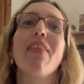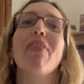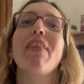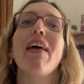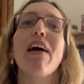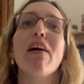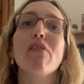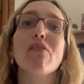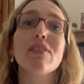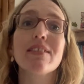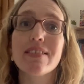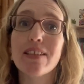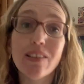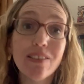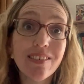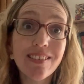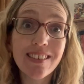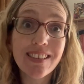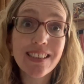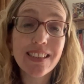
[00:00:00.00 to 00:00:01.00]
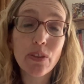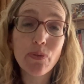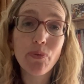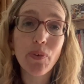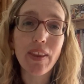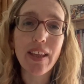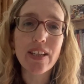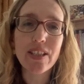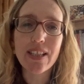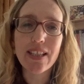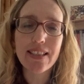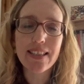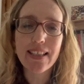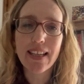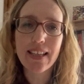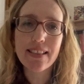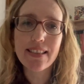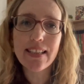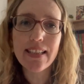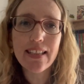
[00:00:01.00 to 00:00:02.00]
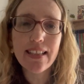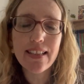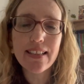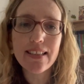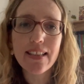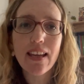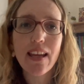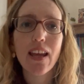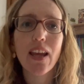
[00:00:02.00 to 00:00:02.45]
their results for their GCSEs,